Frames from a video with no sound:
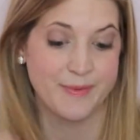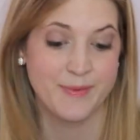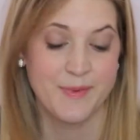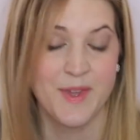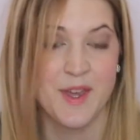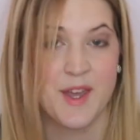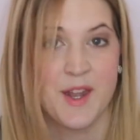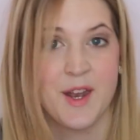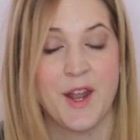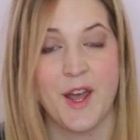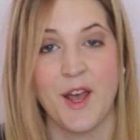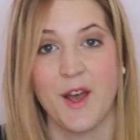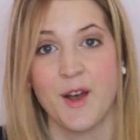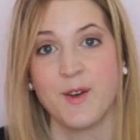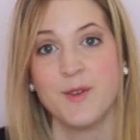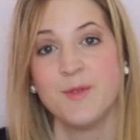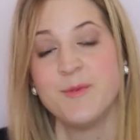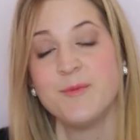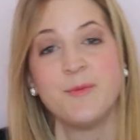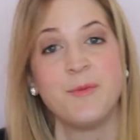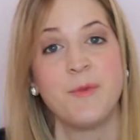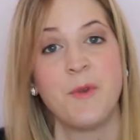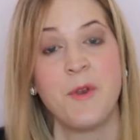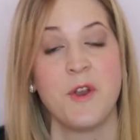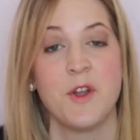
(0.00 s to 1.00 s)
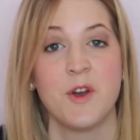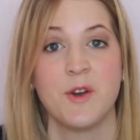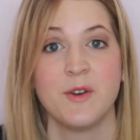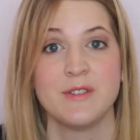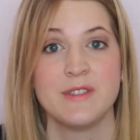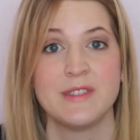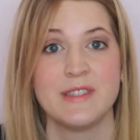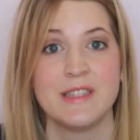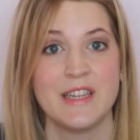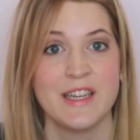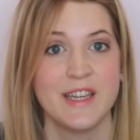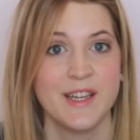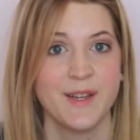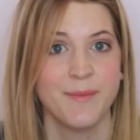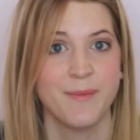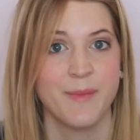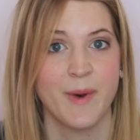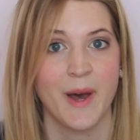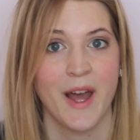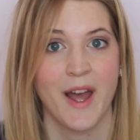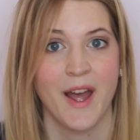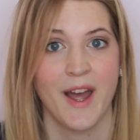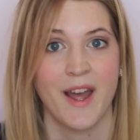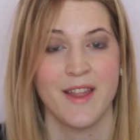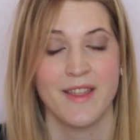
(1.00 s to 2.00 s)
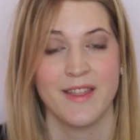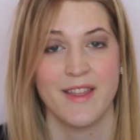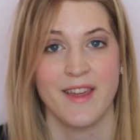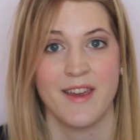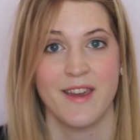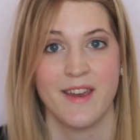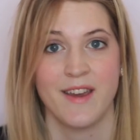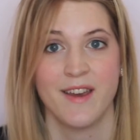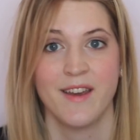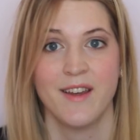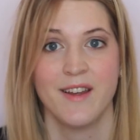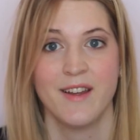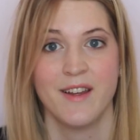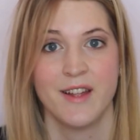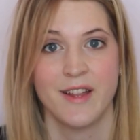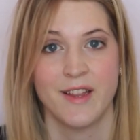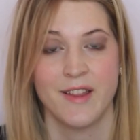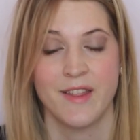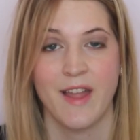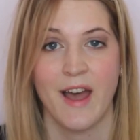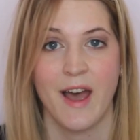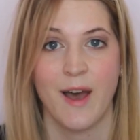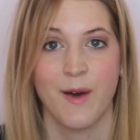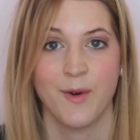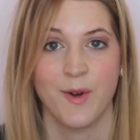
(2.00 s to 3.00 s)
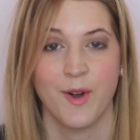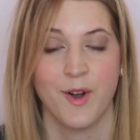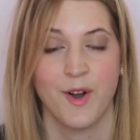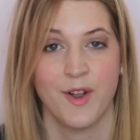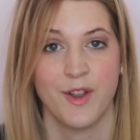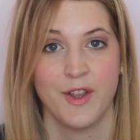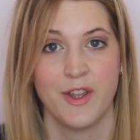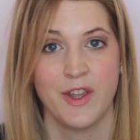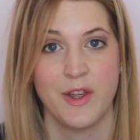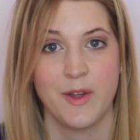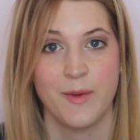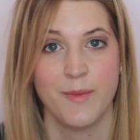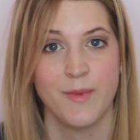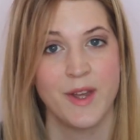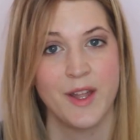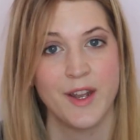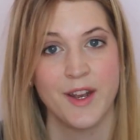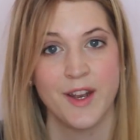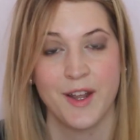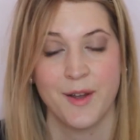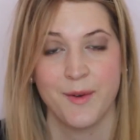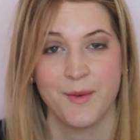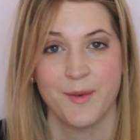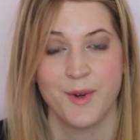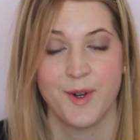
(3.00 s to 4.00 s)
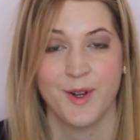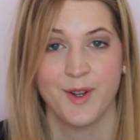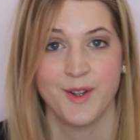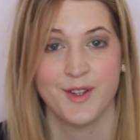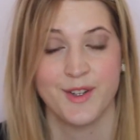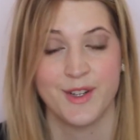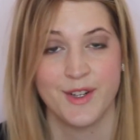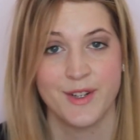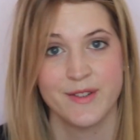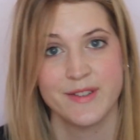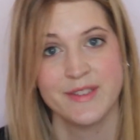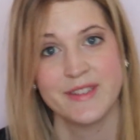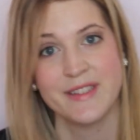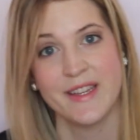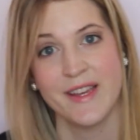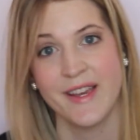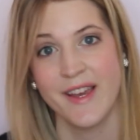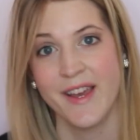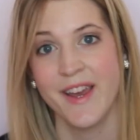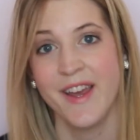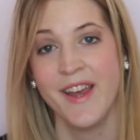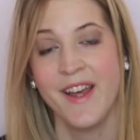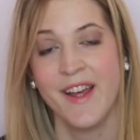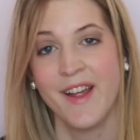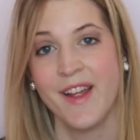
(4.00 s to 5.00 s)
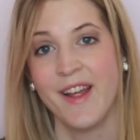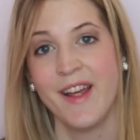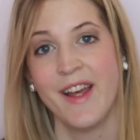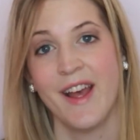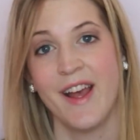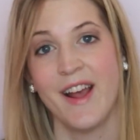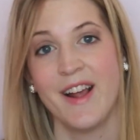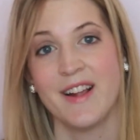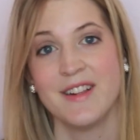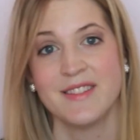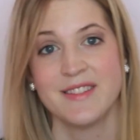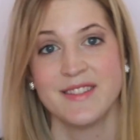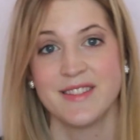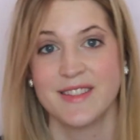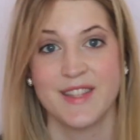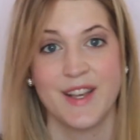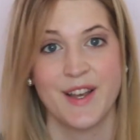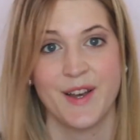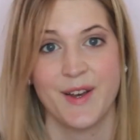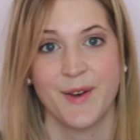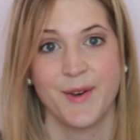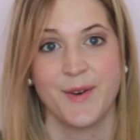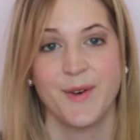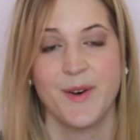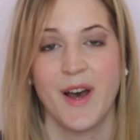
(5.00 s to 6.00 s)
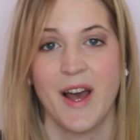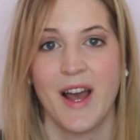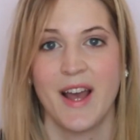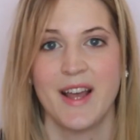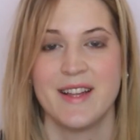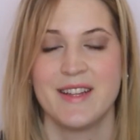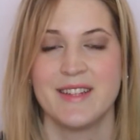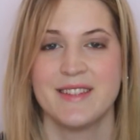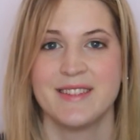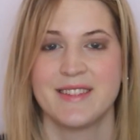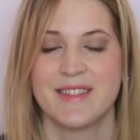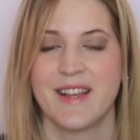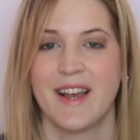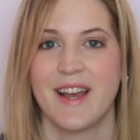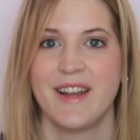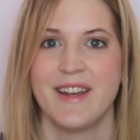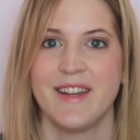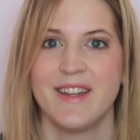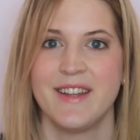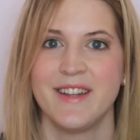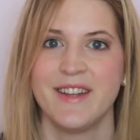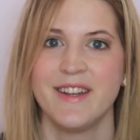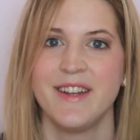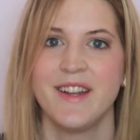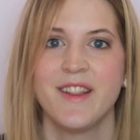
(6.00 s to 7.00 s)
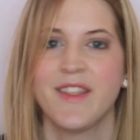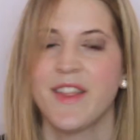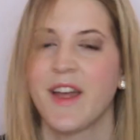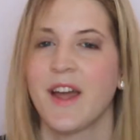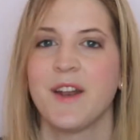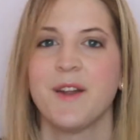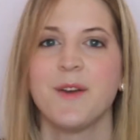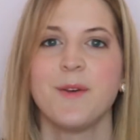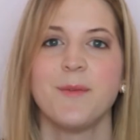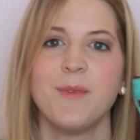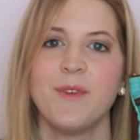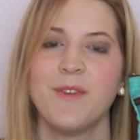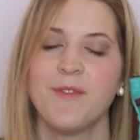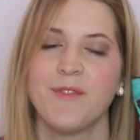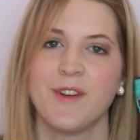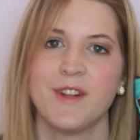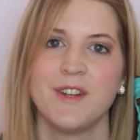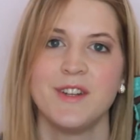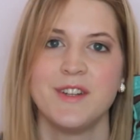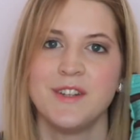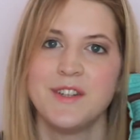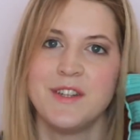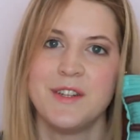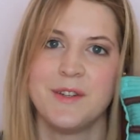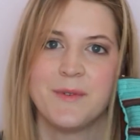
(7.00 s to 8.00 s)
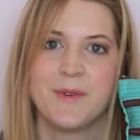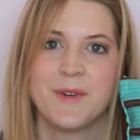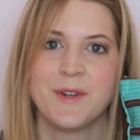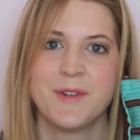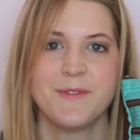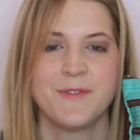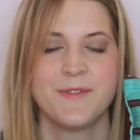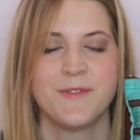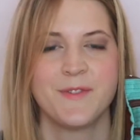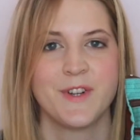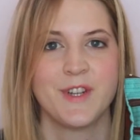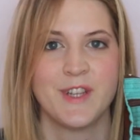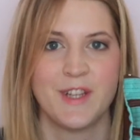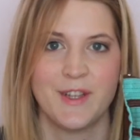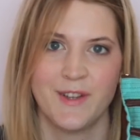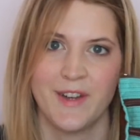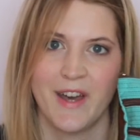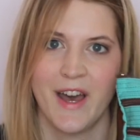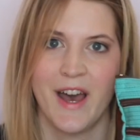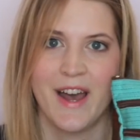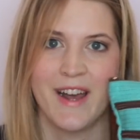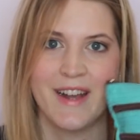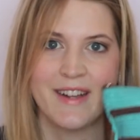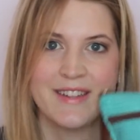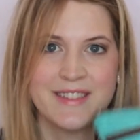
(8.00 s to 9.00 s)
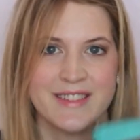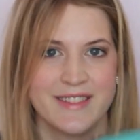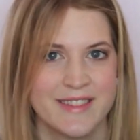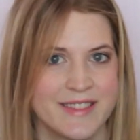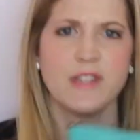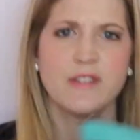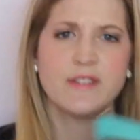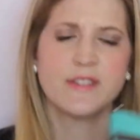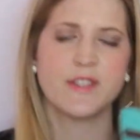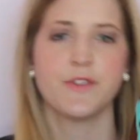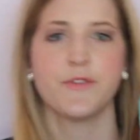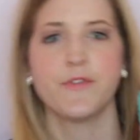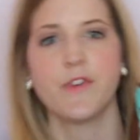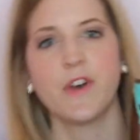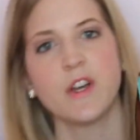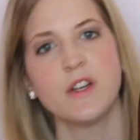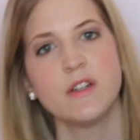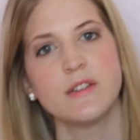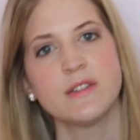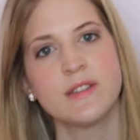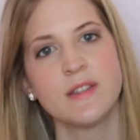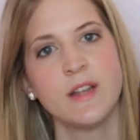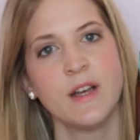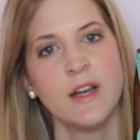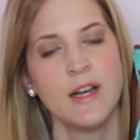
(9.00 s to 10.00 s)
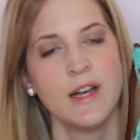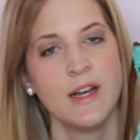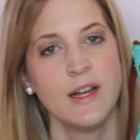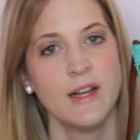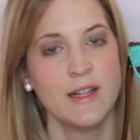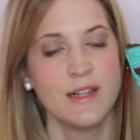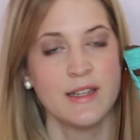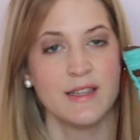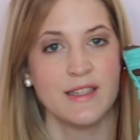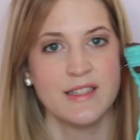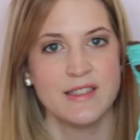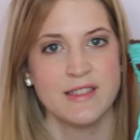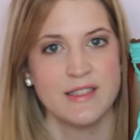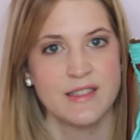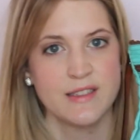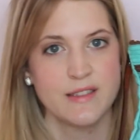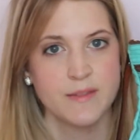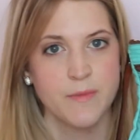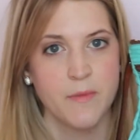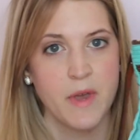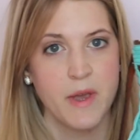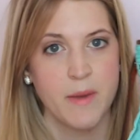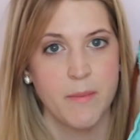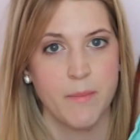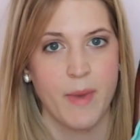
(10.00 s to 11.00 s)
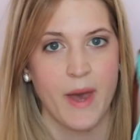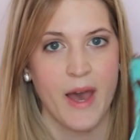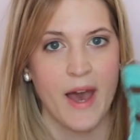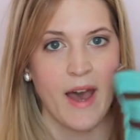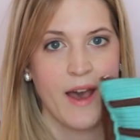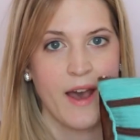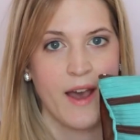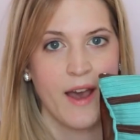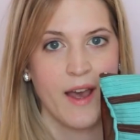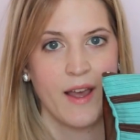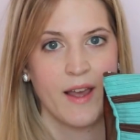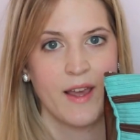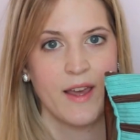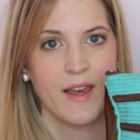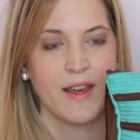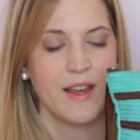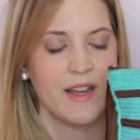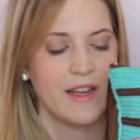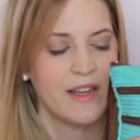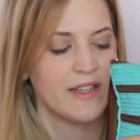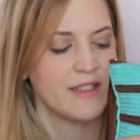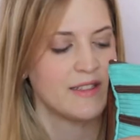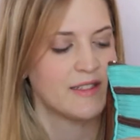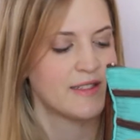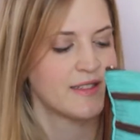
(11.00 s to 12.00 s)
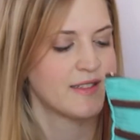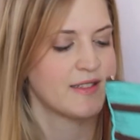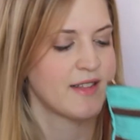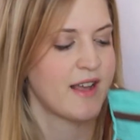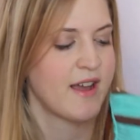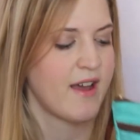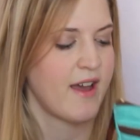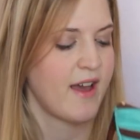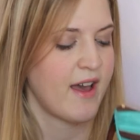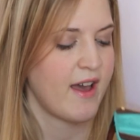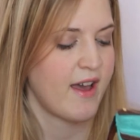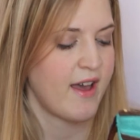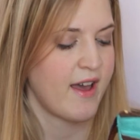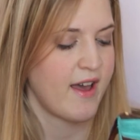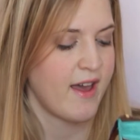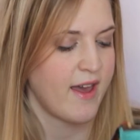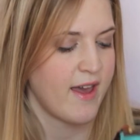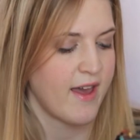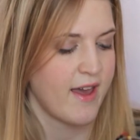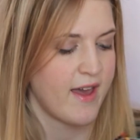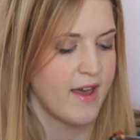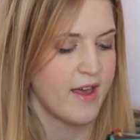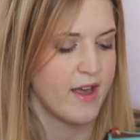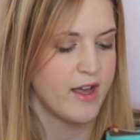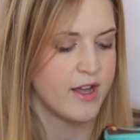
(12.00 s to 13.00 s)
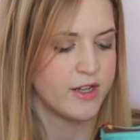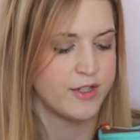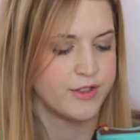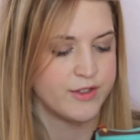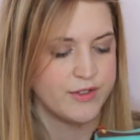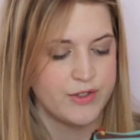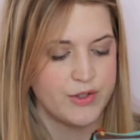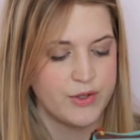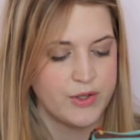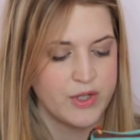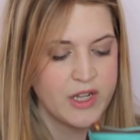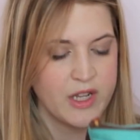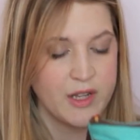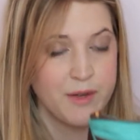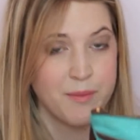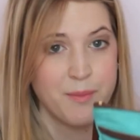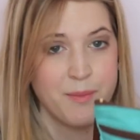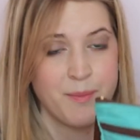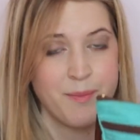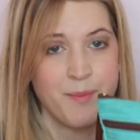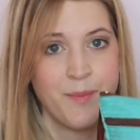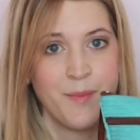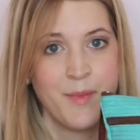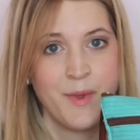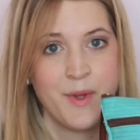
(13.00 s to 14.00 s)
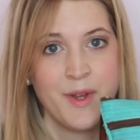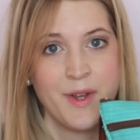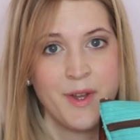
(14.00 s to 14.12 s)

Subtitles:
nosy, but I think that we're all human and we're all nosy. And so I decided that it would be fun to do one for you guys. So first, this is my bag. It's a Dooney